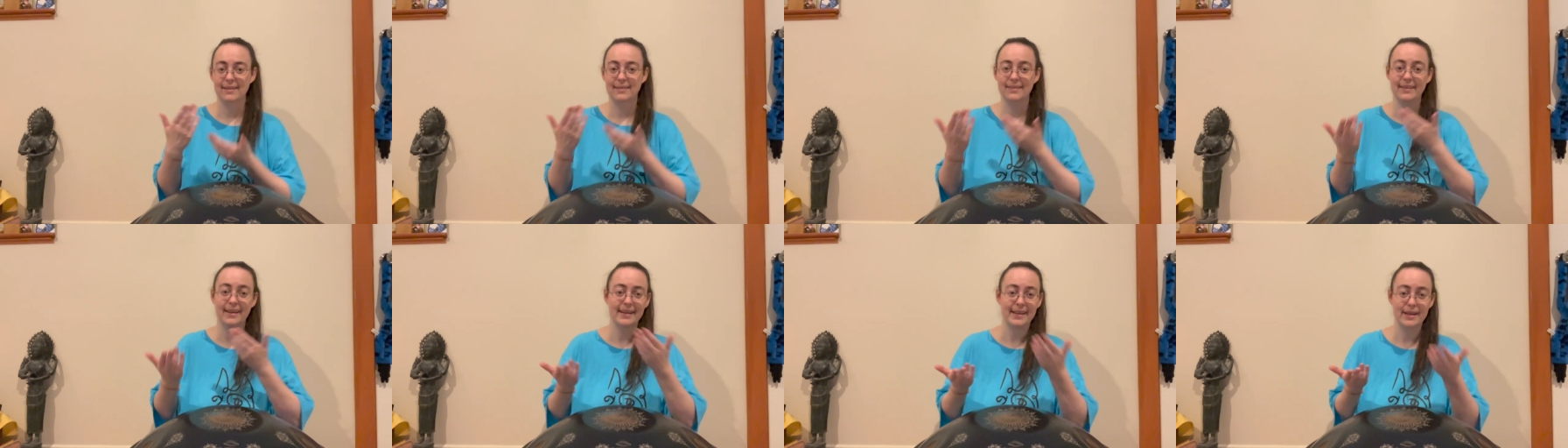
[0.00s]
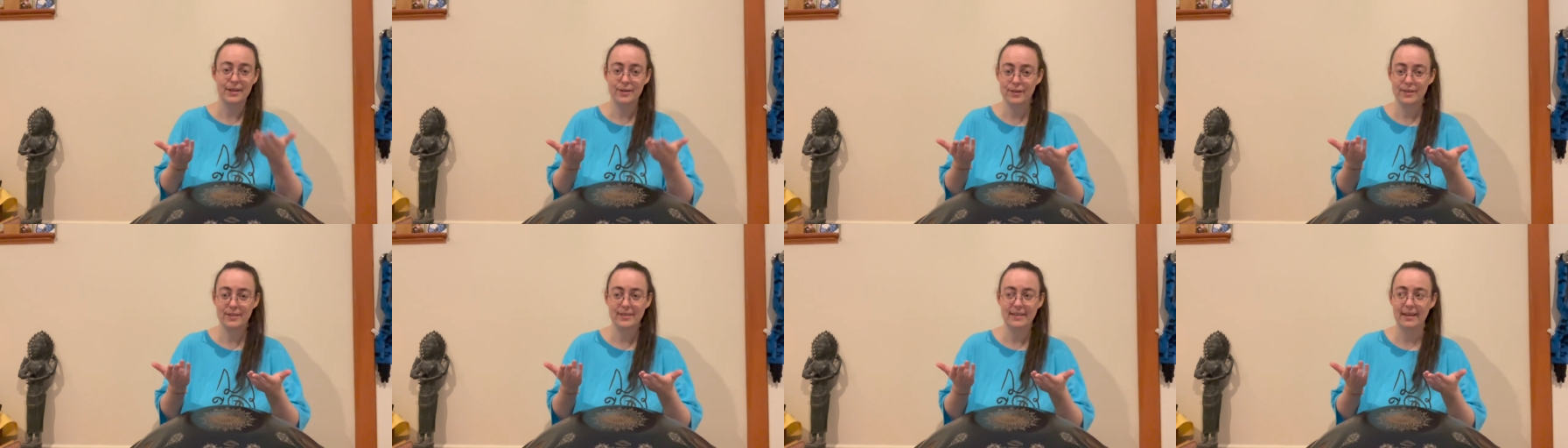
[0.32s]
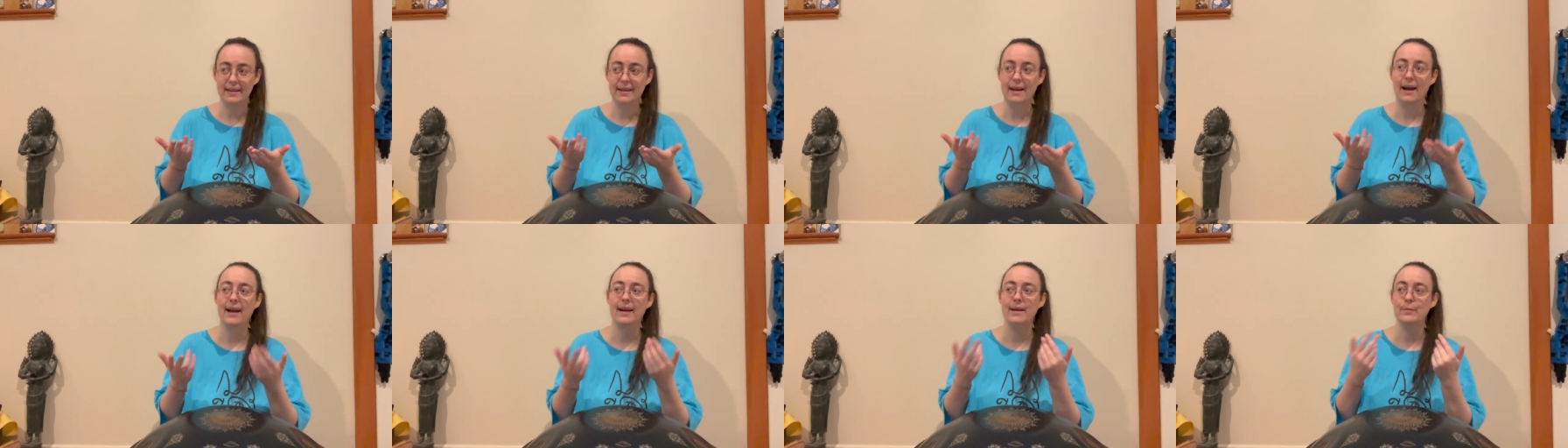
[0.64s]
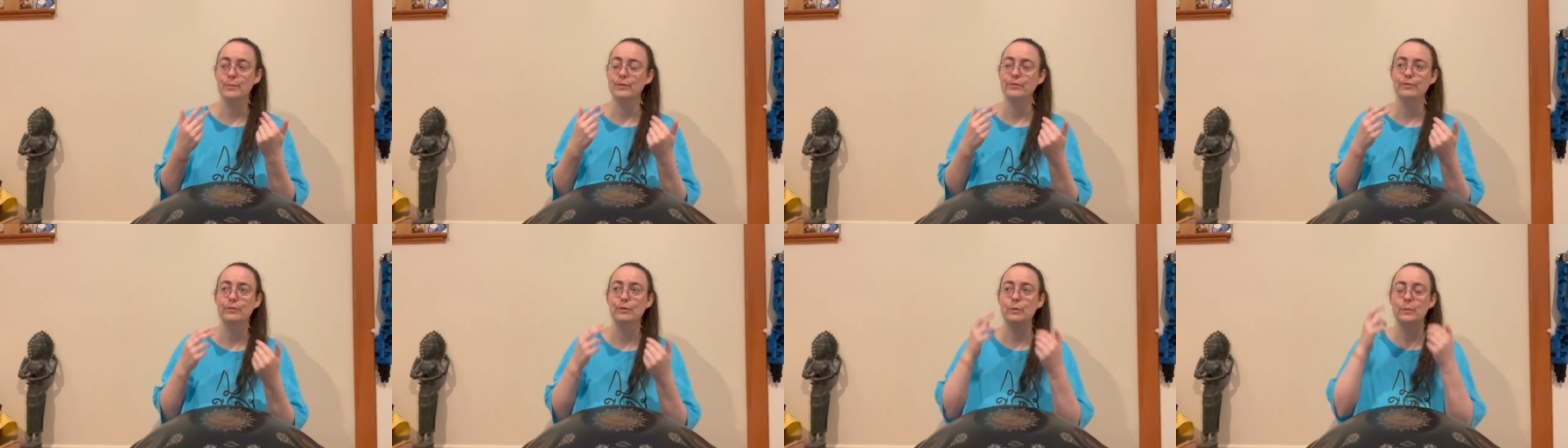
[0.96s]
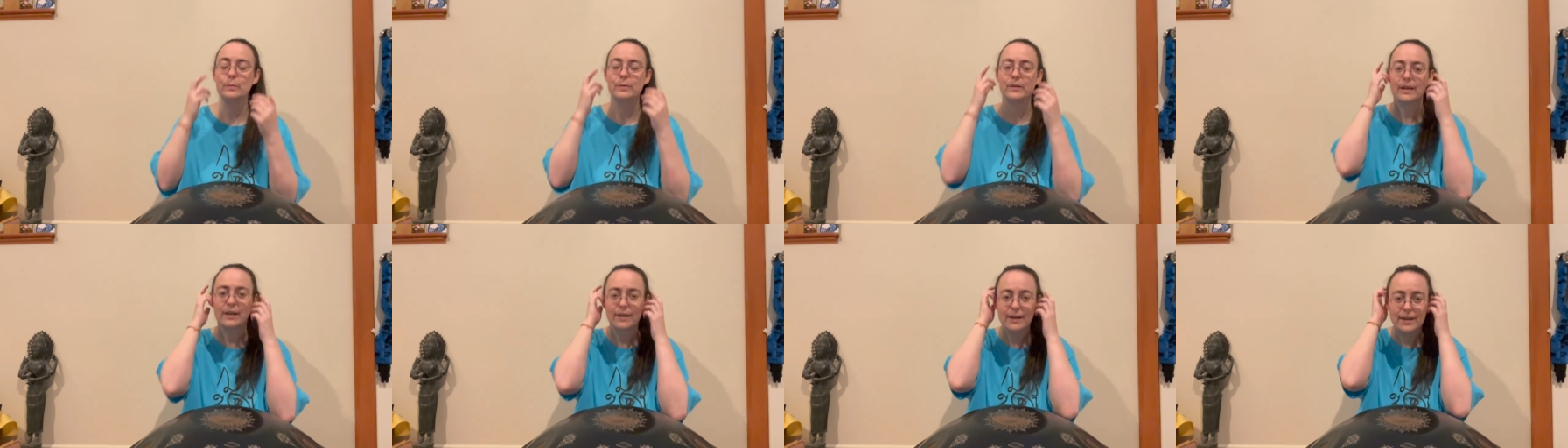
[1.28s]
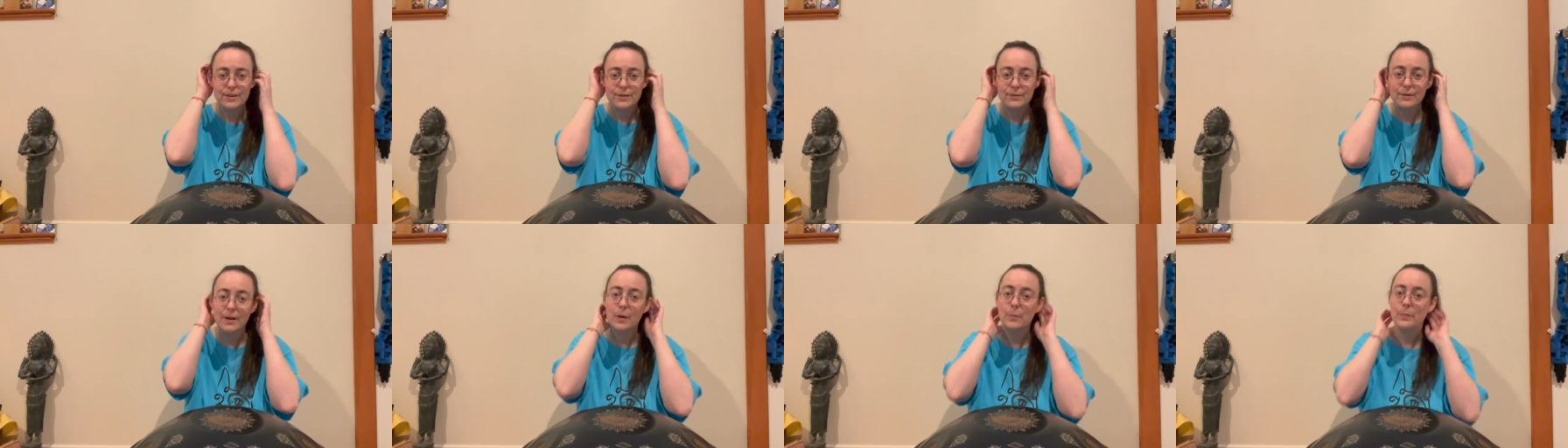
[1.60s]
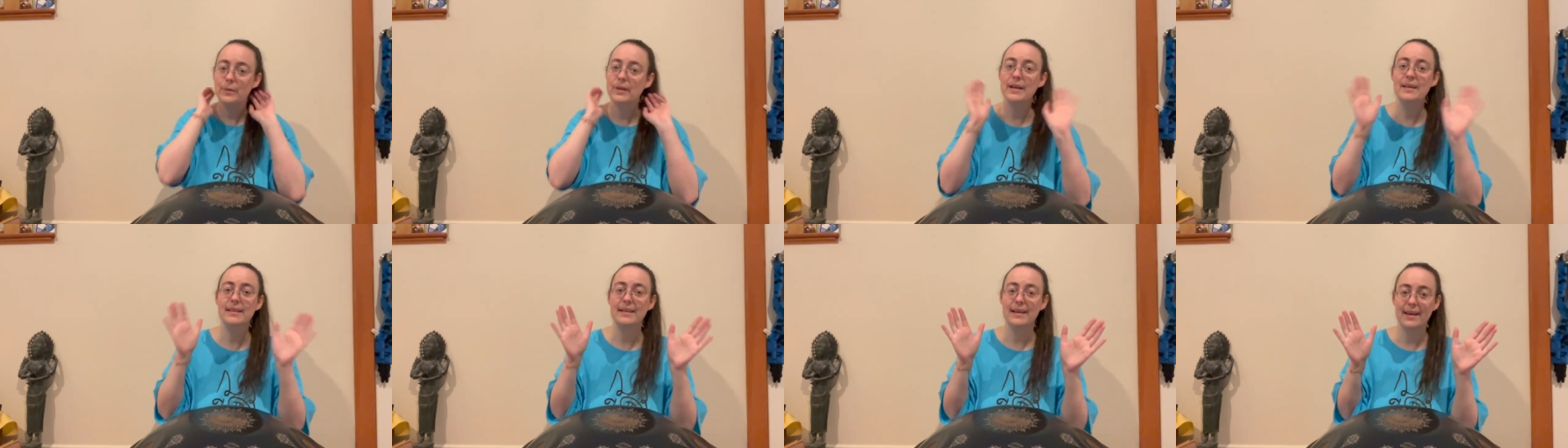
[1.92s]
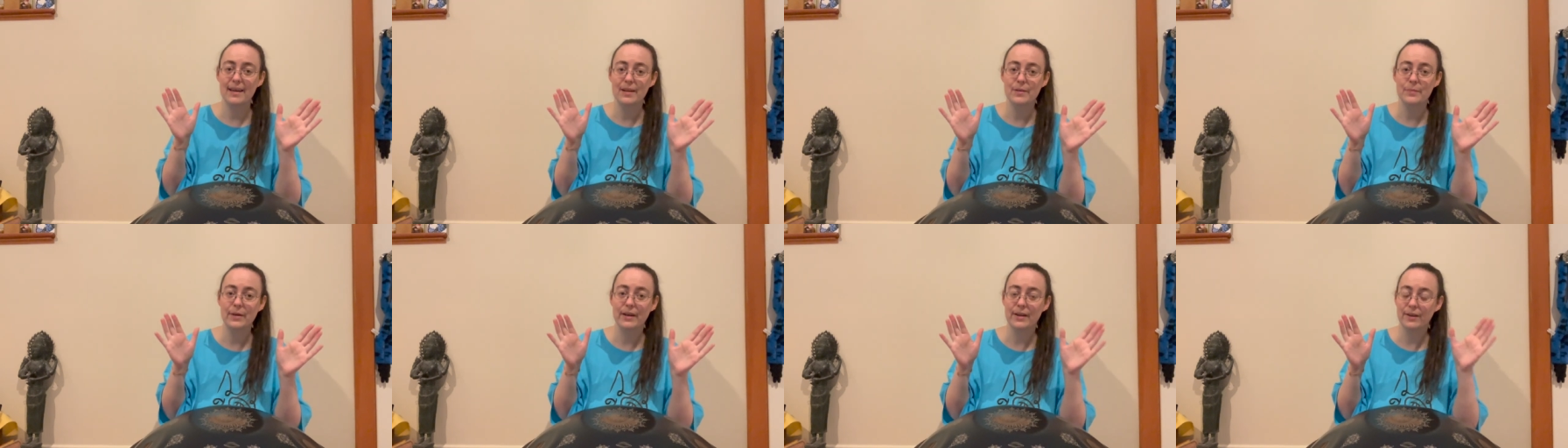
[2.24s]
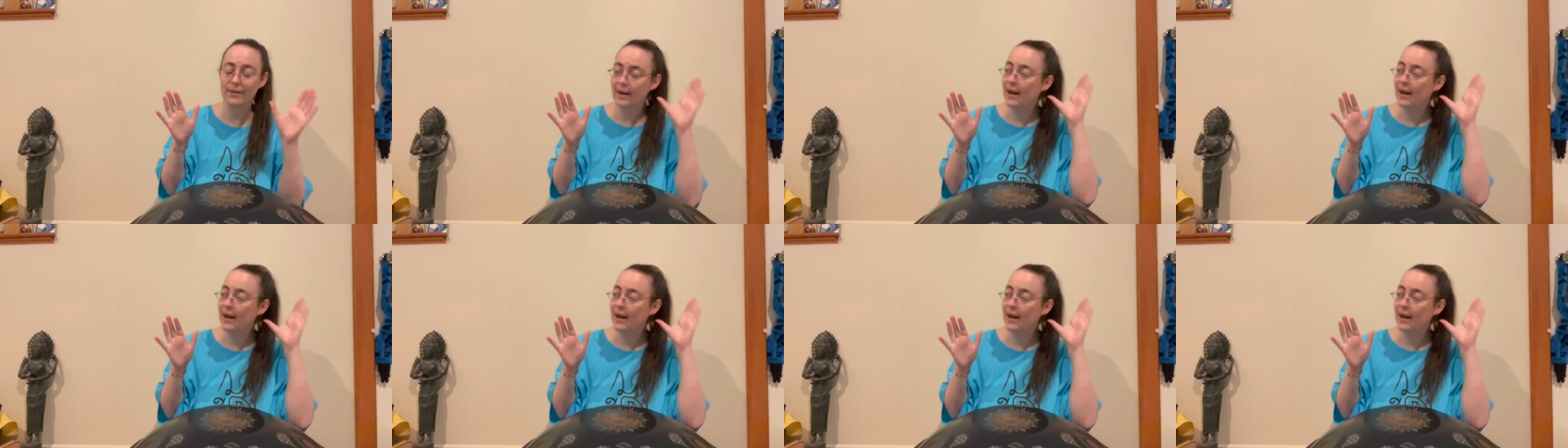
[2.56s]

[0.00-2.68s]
like I just said, I am a flute player. I do not play the hand panner.